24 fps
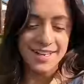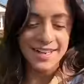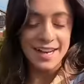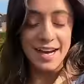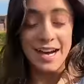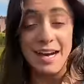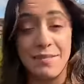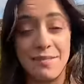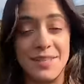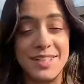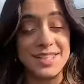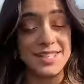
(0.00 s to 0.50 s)

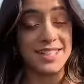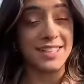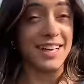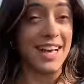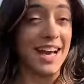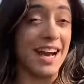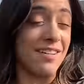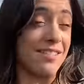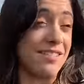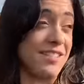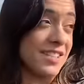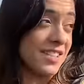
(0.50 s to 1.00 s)
obviously
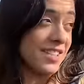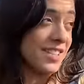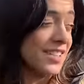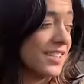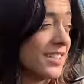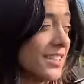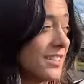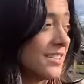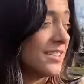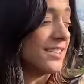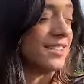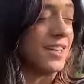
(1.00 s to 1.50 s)
after
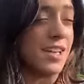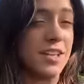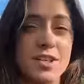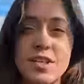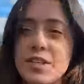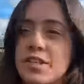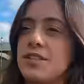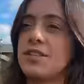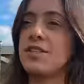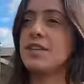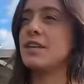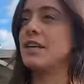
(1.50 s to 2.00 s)
lunch
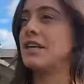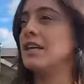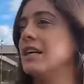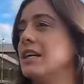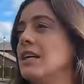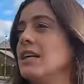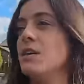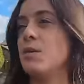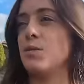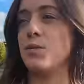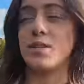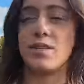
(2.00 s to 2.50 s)

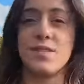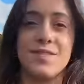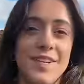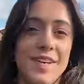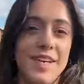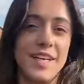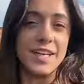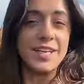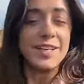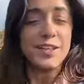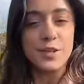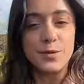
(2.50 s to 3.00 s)
was
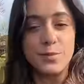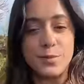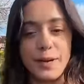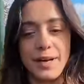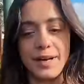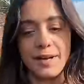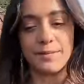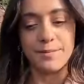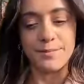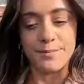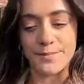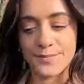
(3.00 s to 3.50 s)
finished, but
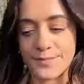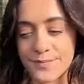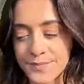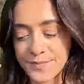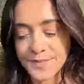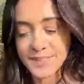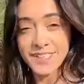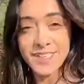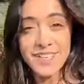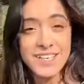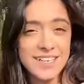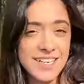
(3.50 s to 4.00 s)

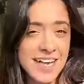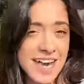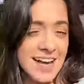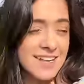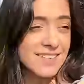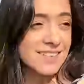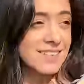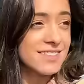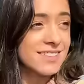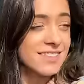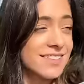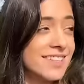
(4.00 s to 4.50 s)

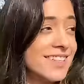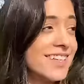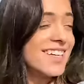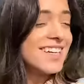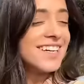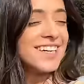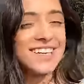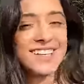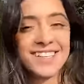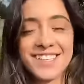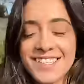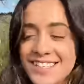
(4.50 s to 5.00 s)
alas,
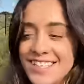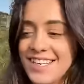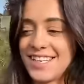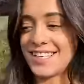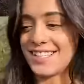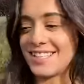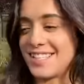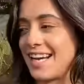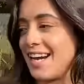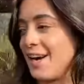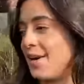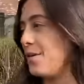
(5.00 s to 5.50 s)
the sun
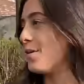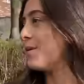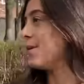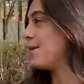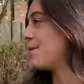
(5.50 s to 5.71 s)
is out.